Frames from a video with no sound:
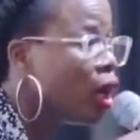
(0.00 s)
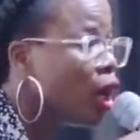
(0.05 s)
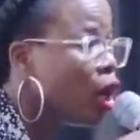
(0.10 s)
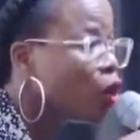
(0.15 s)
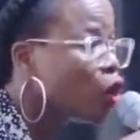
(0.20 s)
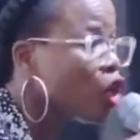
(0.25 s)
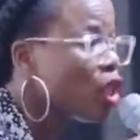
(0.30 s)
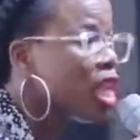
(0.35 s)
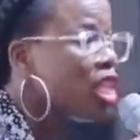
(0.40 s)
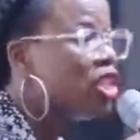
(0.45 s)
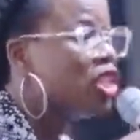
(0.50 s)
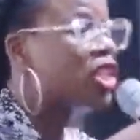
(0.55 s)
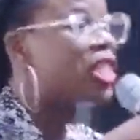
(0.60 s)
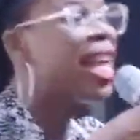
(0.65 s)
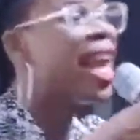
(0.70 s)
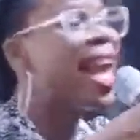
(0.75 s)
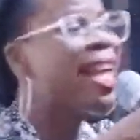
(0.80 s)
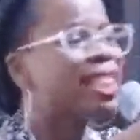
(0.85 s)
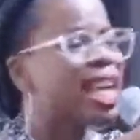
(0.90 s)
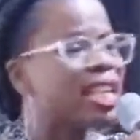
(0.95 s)
So the
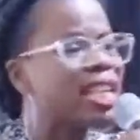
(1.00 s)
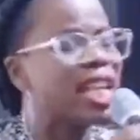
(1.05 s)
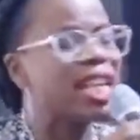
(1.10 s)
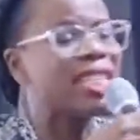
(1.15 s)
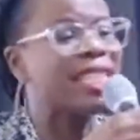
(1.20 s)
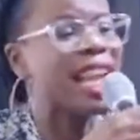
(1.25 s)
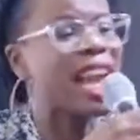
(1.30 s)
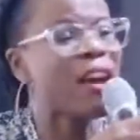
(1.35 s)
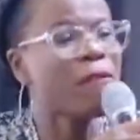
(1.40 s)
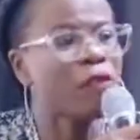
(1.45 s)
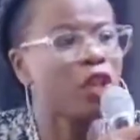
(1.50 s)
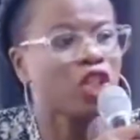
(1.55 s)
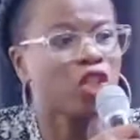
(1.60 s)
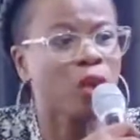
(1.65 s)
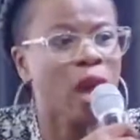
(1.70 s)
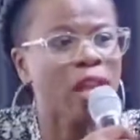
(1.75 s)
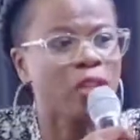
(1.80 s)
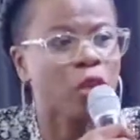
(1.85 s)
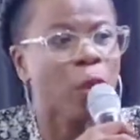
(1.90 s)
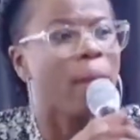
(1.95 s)
snare that the devil is
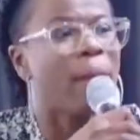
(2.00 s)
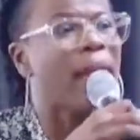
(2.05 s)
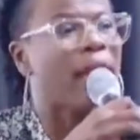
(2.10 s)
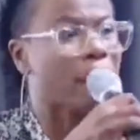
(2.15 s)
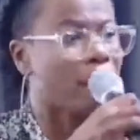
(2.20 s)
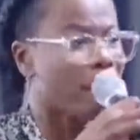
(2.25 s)
trying to make